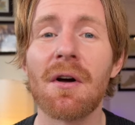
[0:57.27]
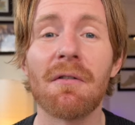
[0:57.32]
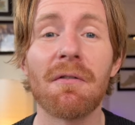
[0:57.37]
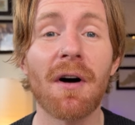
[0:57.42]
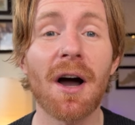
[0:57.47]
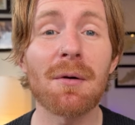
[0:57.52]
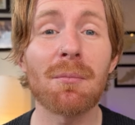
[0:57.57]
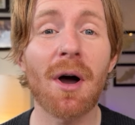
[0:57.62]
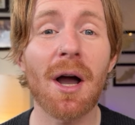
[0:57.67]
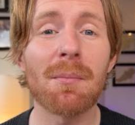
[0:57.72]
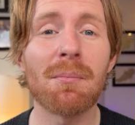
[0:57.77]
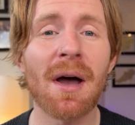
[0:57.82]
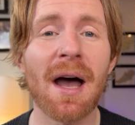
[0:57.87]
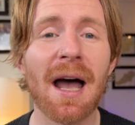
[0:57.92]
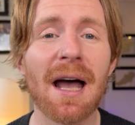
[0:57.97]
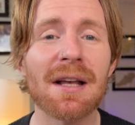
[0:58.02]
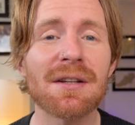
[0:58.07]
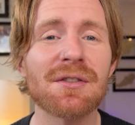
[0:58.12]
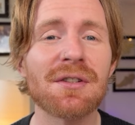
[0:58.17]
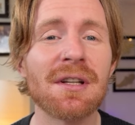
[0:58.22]
Find My
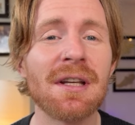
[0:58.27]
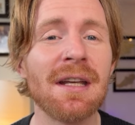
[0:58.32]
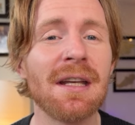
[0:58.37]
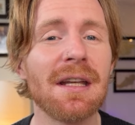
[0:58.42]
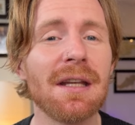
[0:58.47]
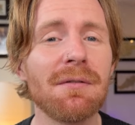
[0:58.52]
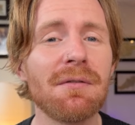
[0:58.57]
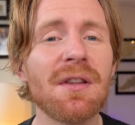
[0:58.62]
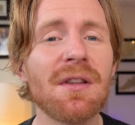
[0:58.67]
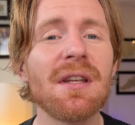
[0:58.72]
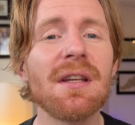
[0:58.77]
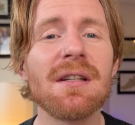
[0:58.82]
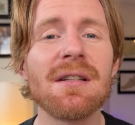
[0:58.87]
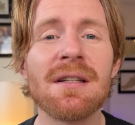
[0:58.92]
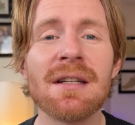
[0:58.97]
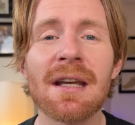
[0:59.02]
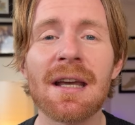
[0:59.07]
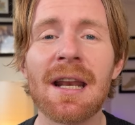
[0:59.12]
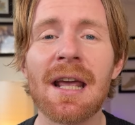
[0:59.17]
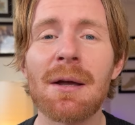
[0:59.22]
Past, even the
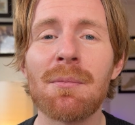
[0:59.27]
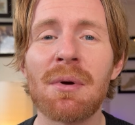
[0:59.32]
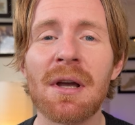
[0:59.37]
DNA